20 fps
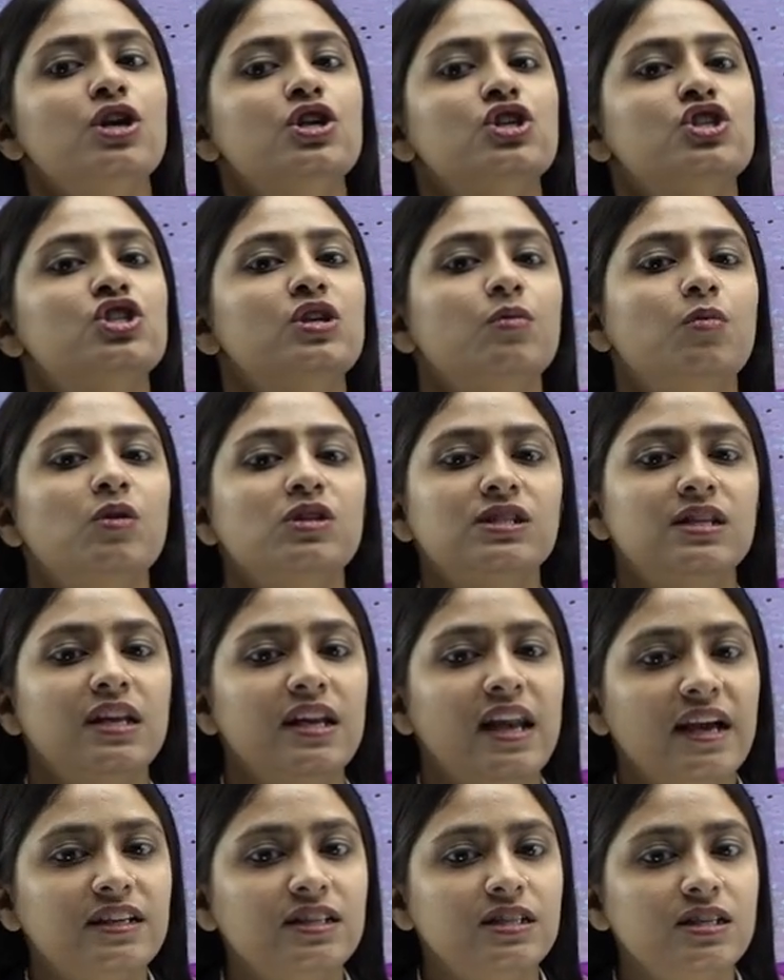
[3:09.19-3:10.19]
She was
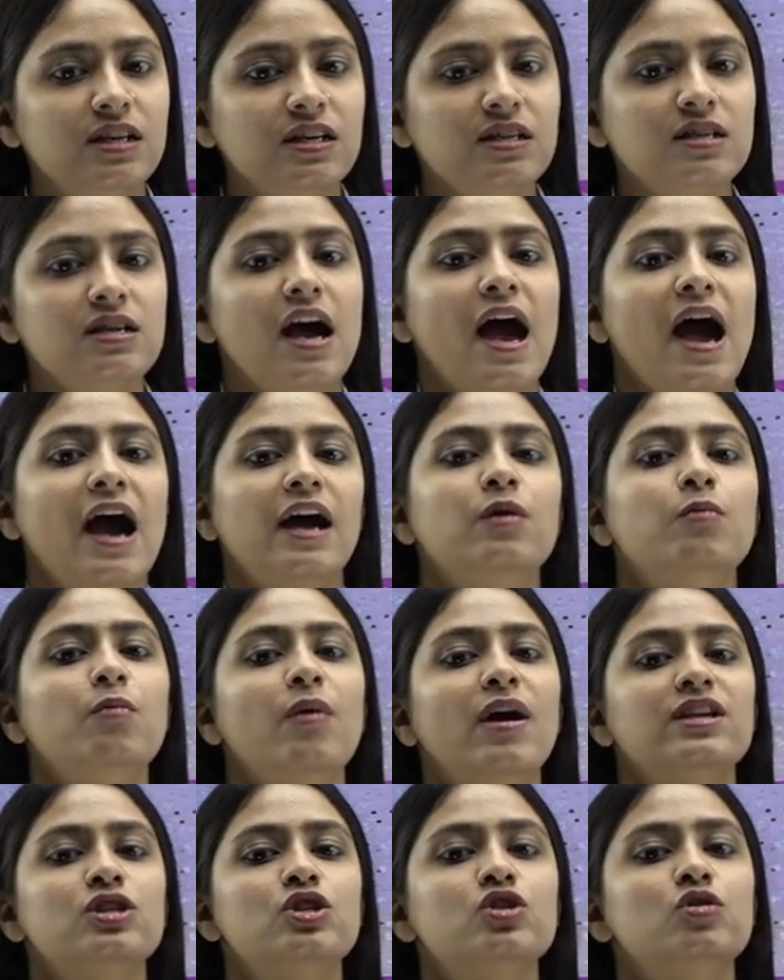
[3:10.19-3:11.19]
selected and
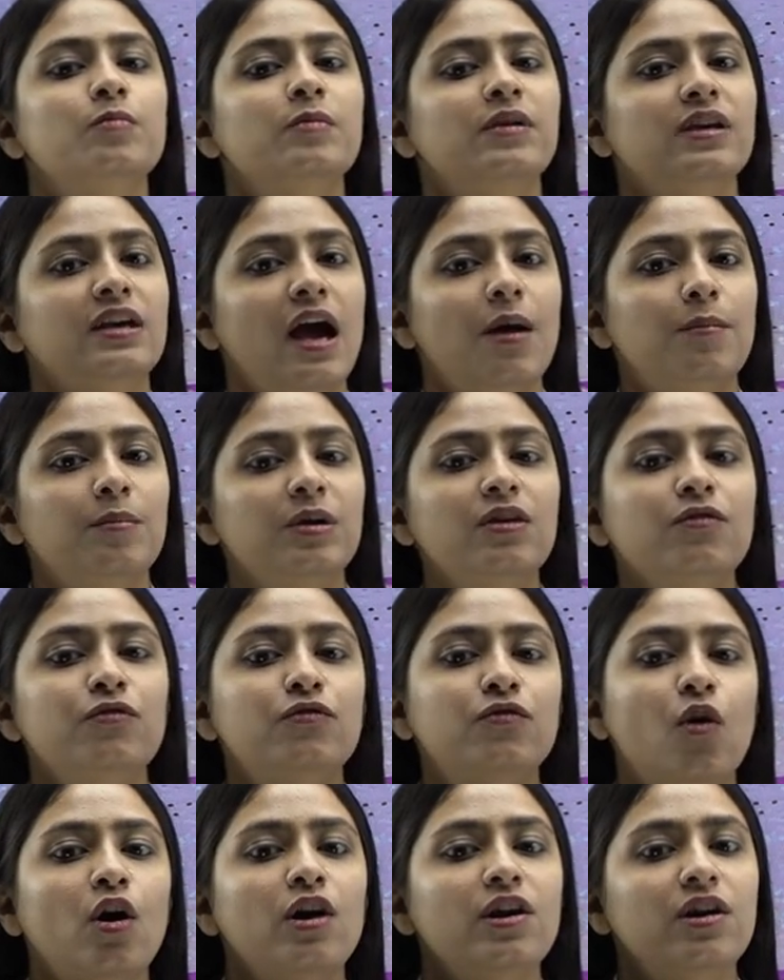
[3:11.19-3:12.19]
went to Miami
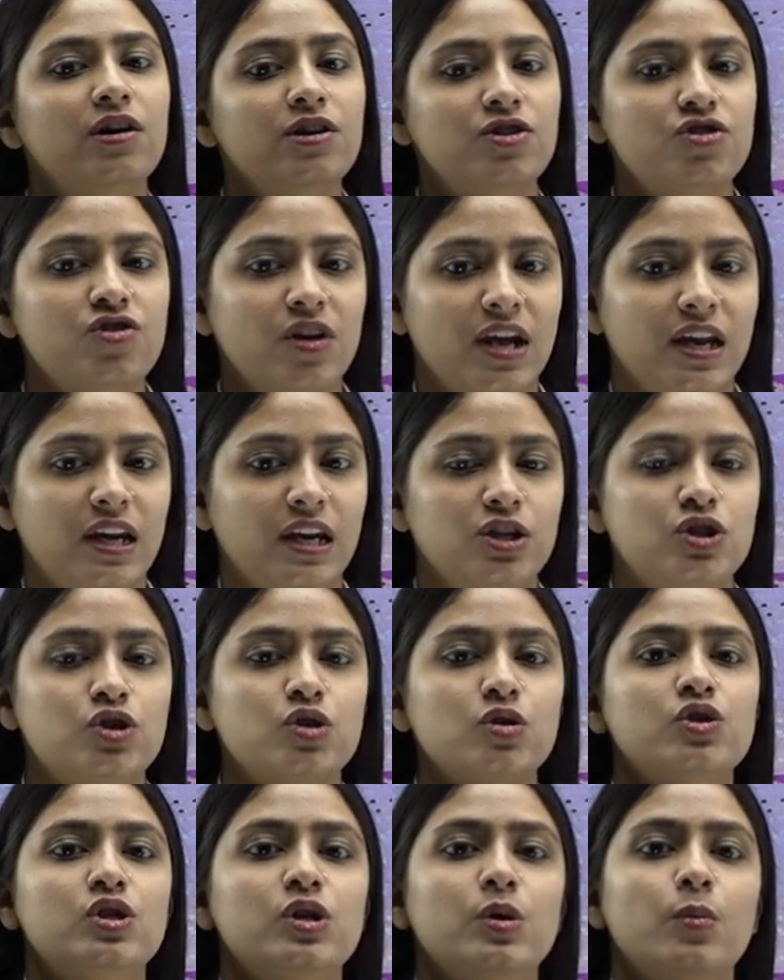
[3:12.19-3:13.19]
for her training.
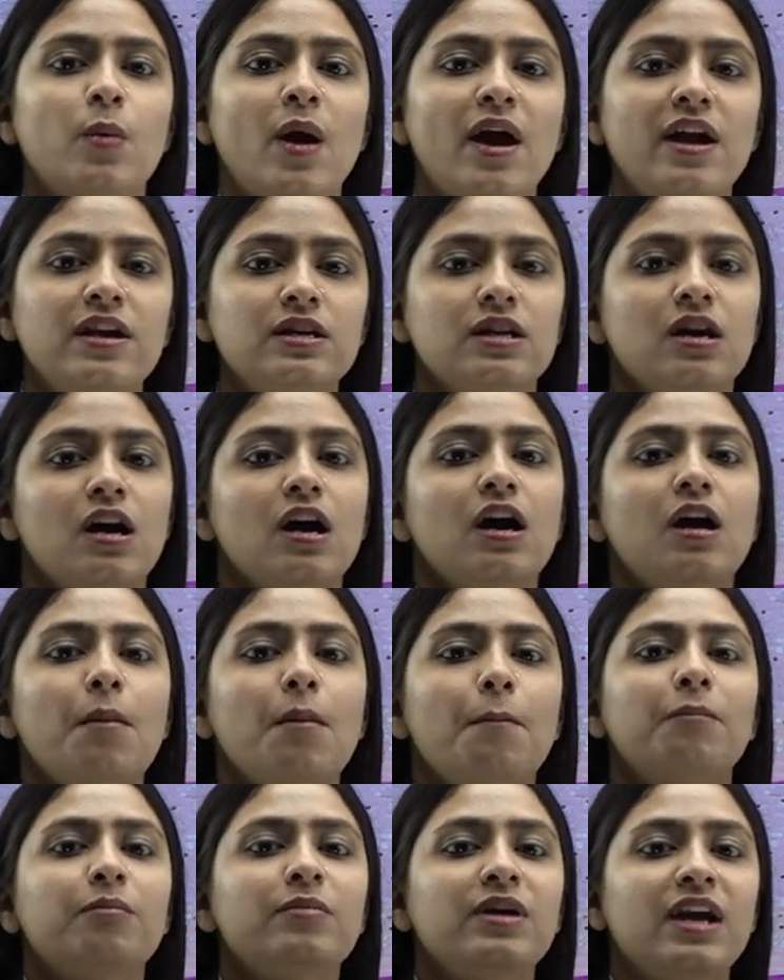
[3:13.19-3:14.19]
So she went to
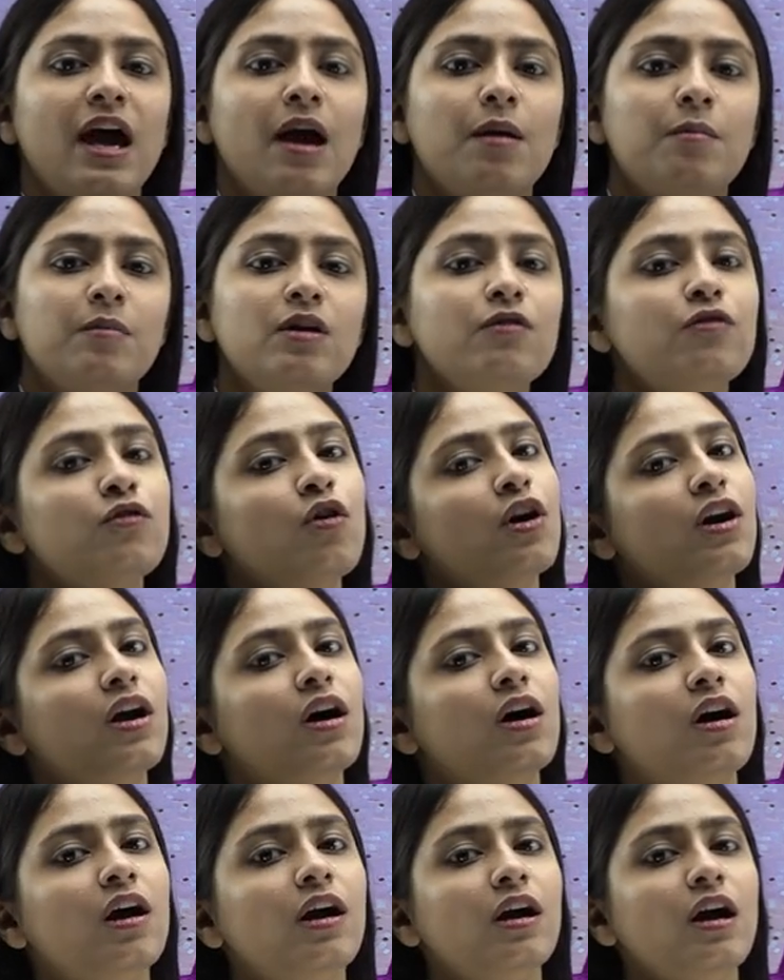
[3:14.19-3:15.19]
Miami for
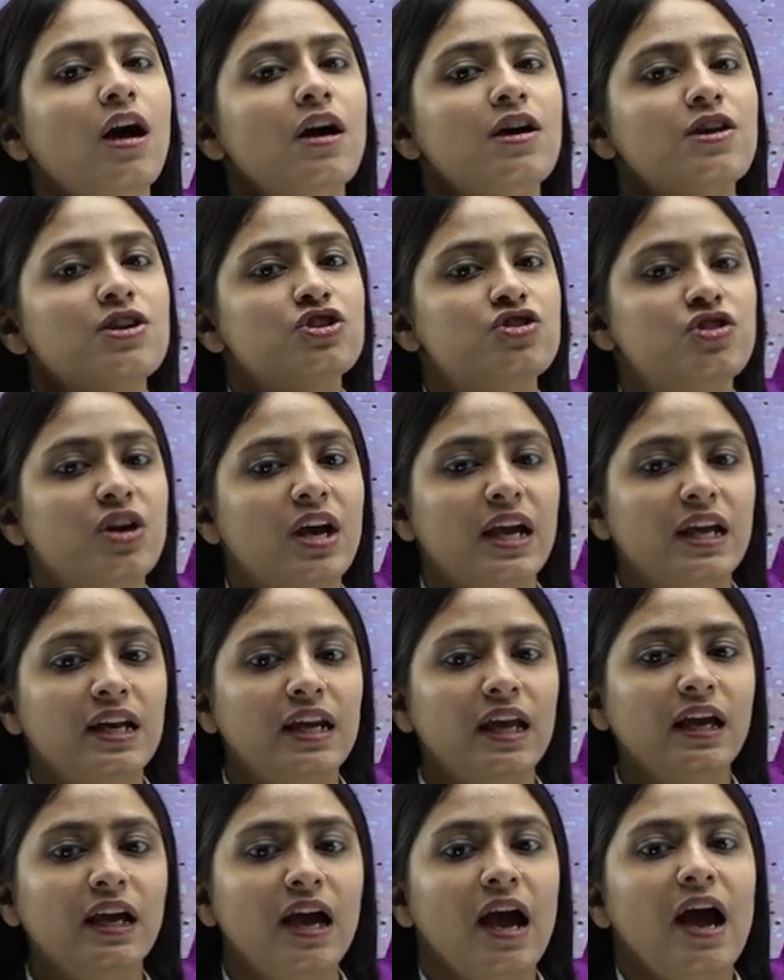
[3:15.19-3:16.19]
her
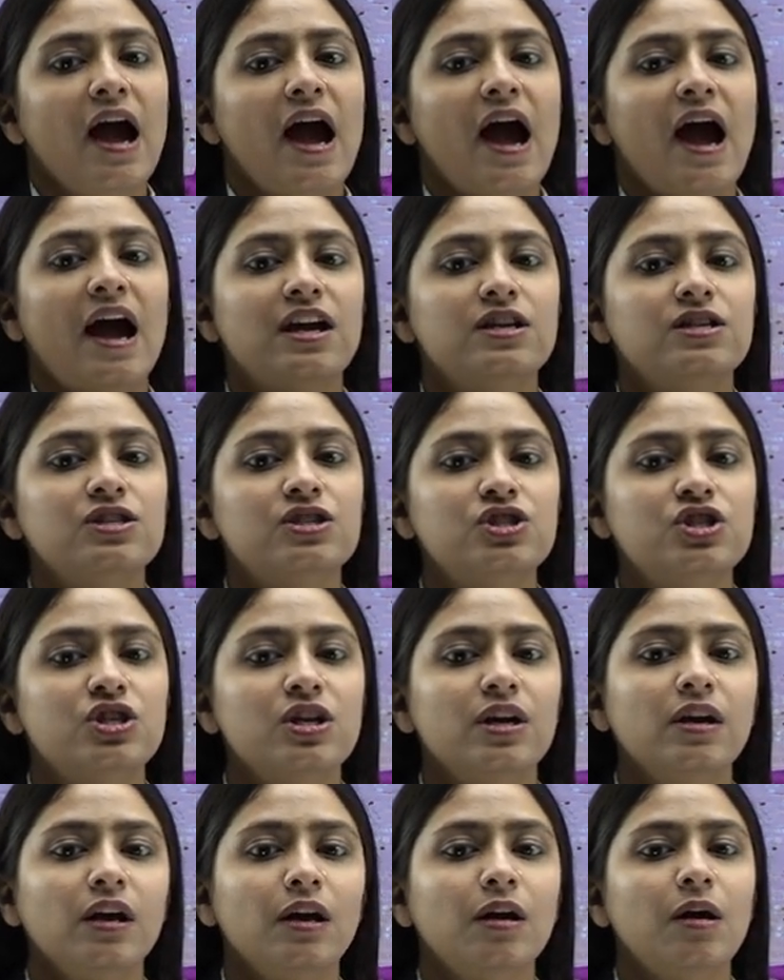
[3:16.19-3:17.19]
training, and
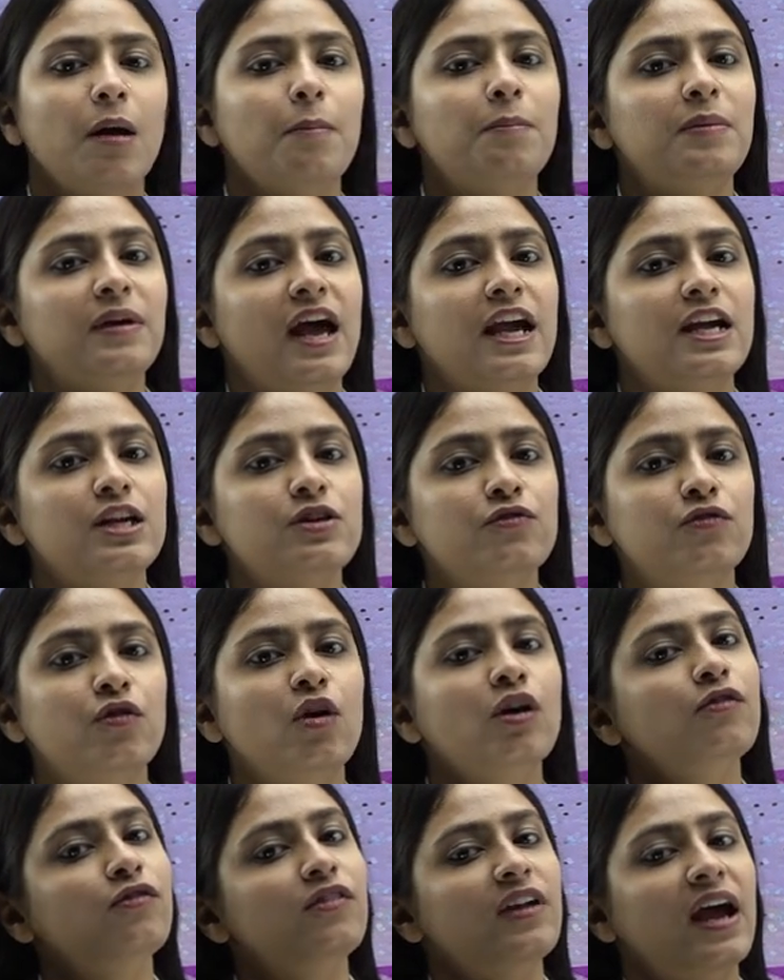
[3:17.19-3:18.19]
she applied
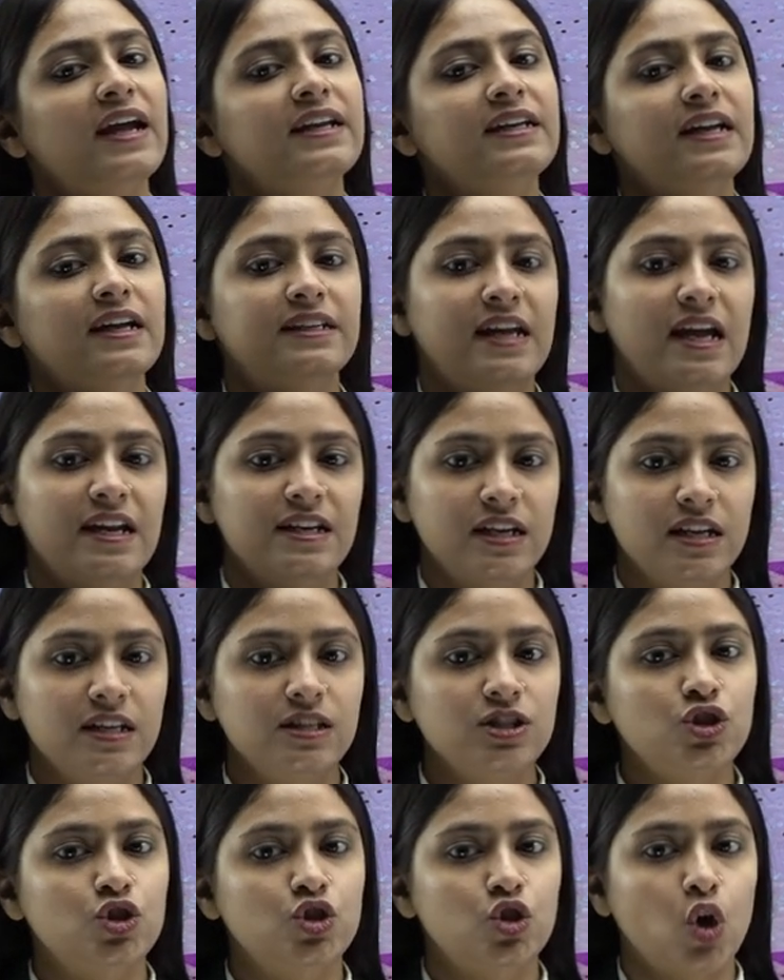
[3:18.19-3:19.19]
for flight
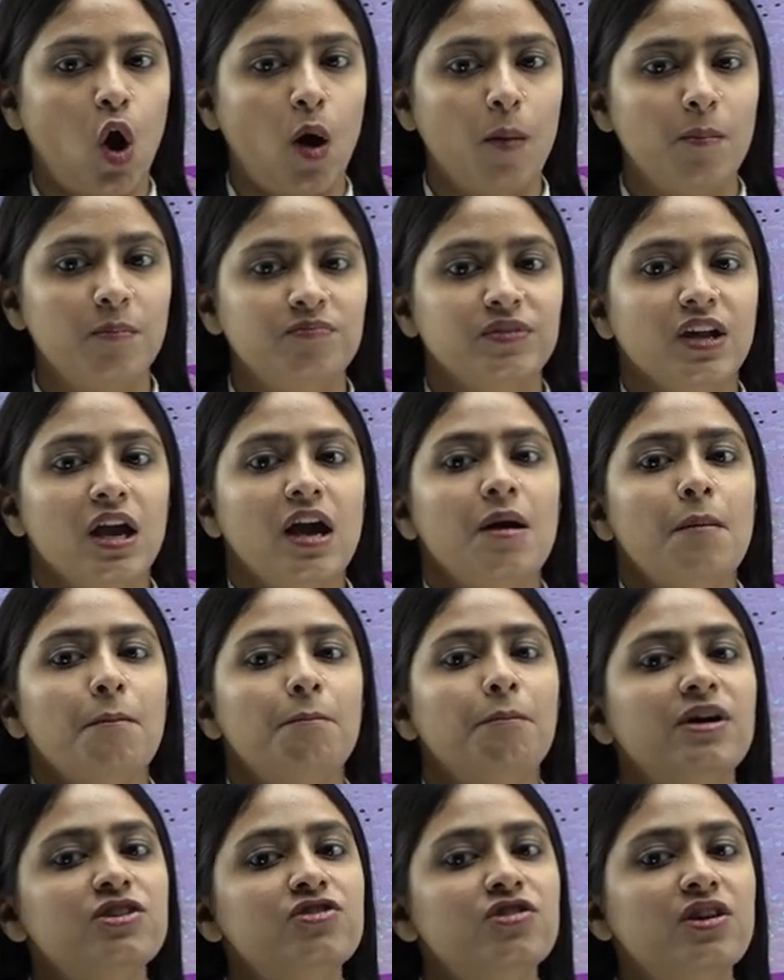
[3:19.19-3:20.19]
attendant's job,
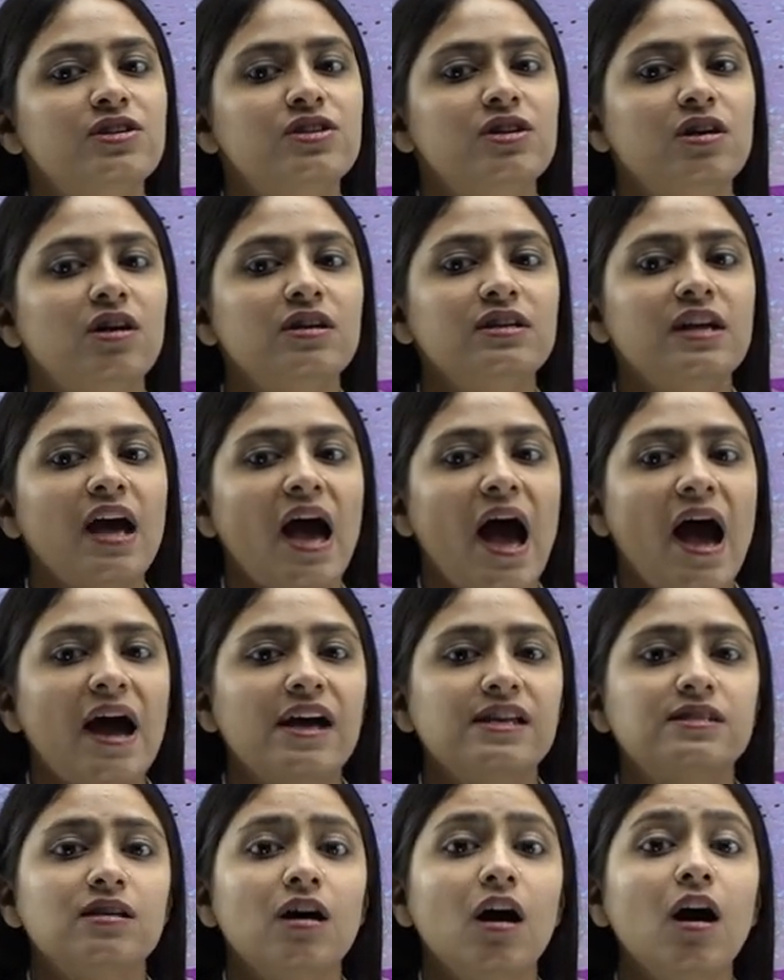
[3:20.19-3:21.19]
but returned
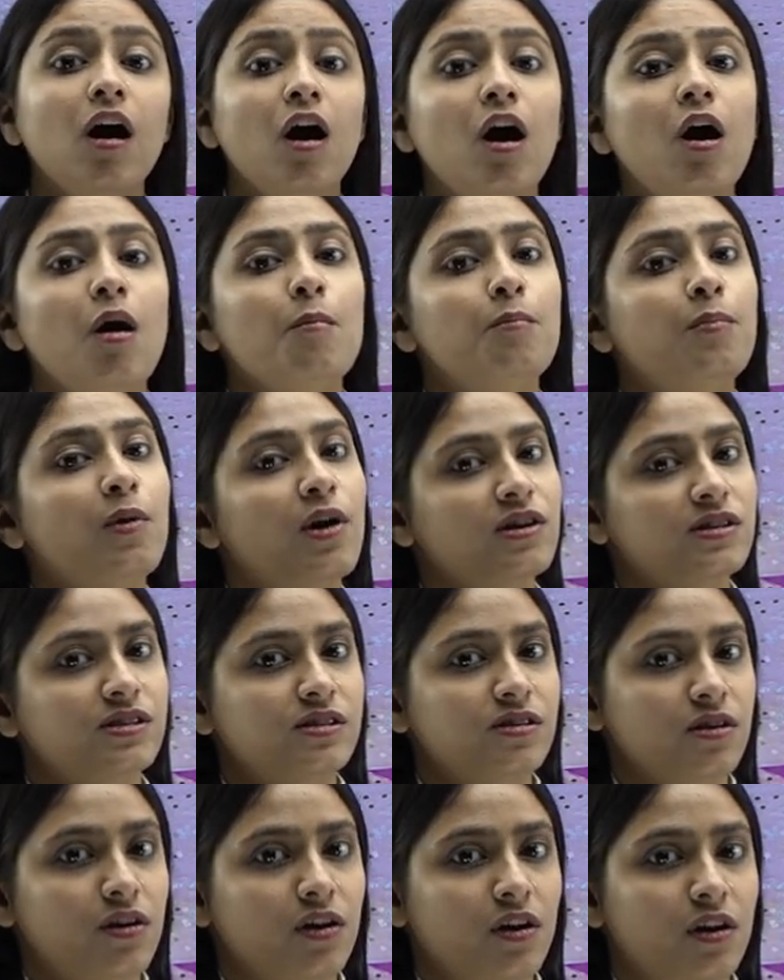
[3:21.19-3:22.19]
as a
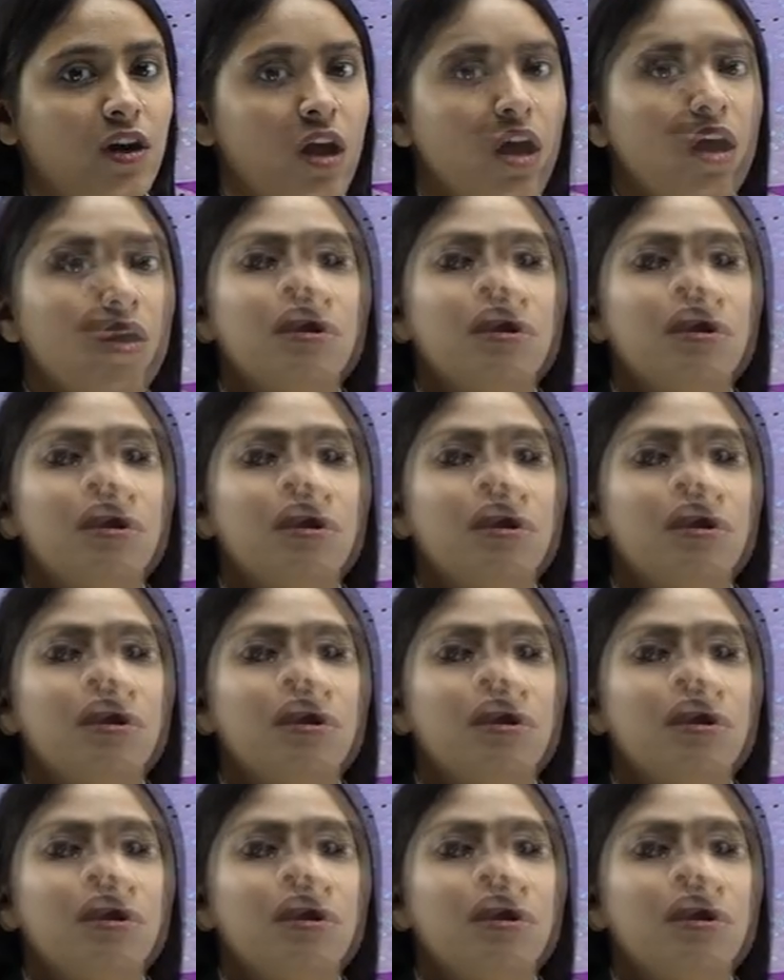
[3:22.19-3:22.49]
purser,